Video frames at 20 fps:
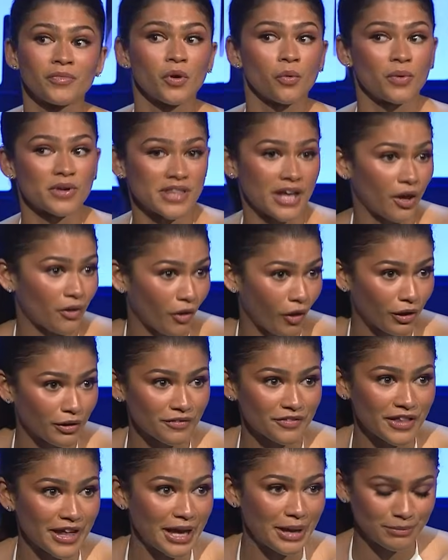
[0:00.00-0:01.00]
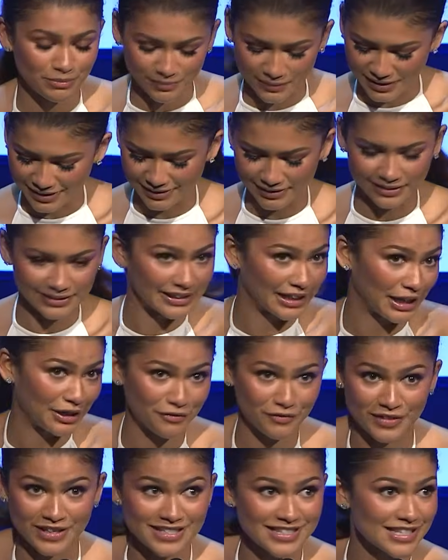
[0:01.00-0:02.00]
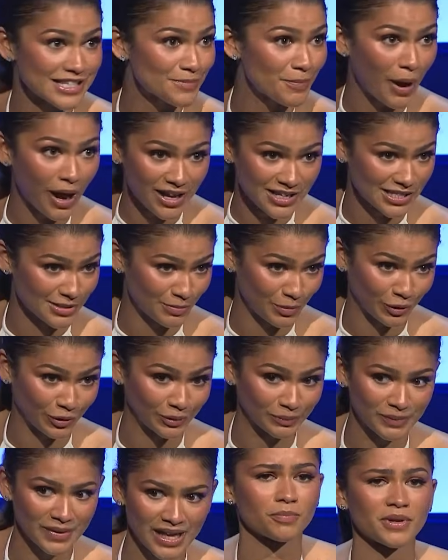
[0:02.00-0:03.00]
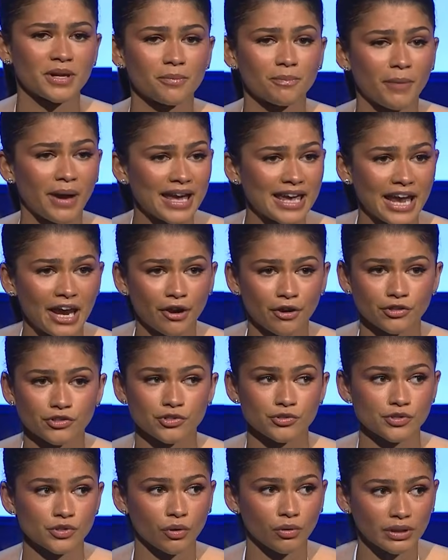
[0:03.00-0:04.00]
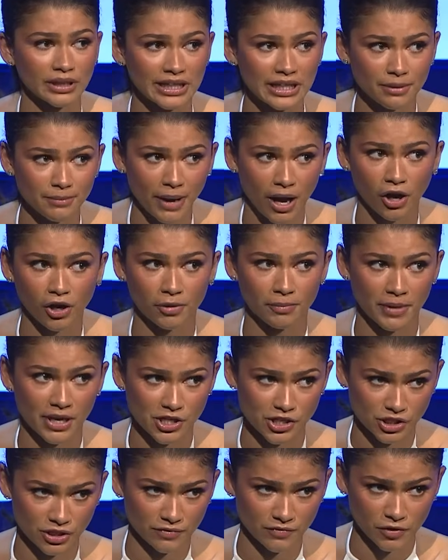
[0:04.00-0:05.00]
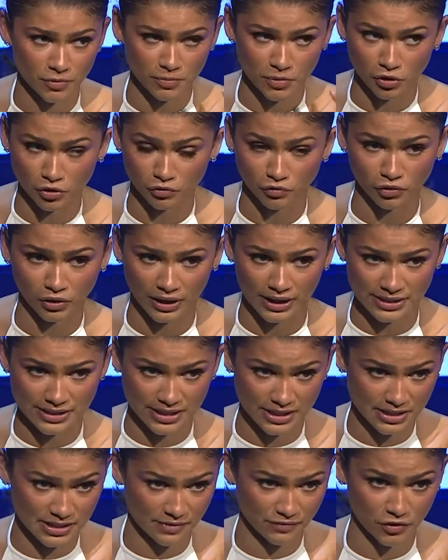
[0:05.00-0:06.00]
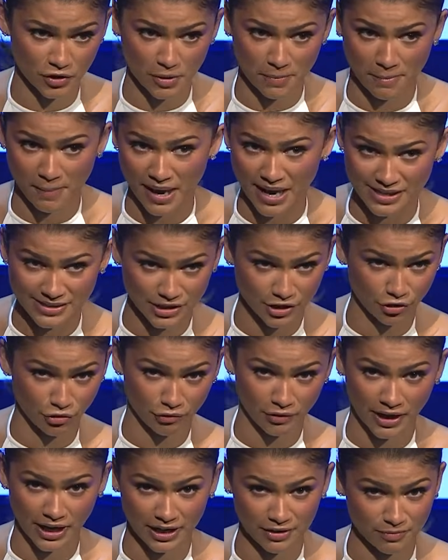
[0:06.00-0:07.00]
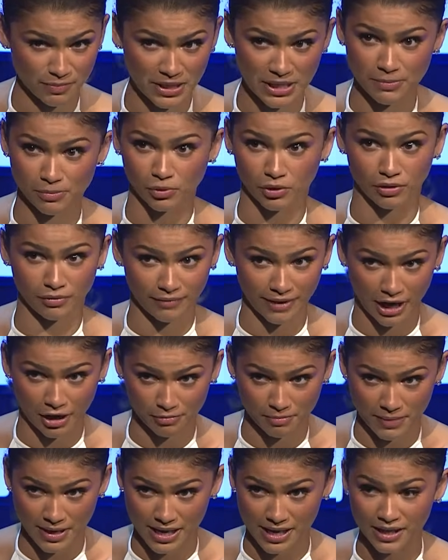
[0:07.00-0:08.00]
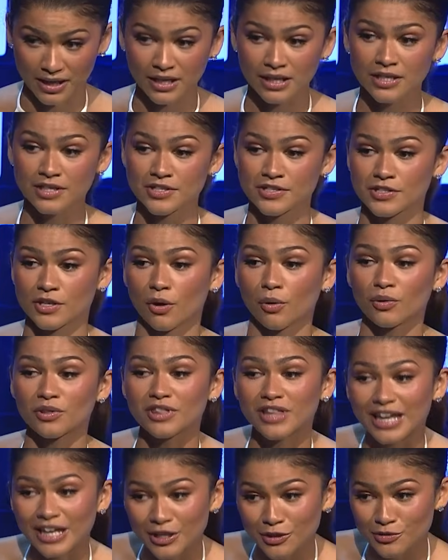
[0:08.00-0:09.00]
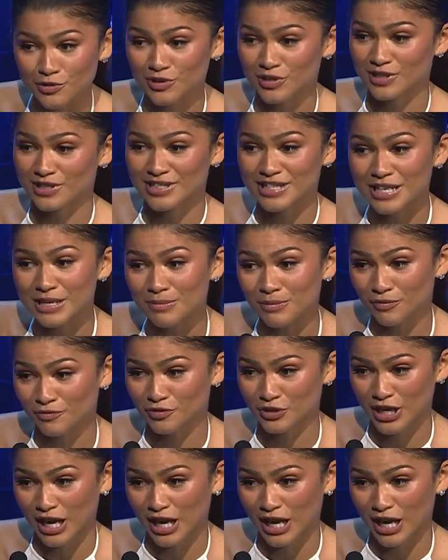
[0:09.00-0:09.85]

"Without all of them, none of this is possible. But my character is only an amalgamation of the beautiful ideas of the amazing creative people around me. So thank you to the team of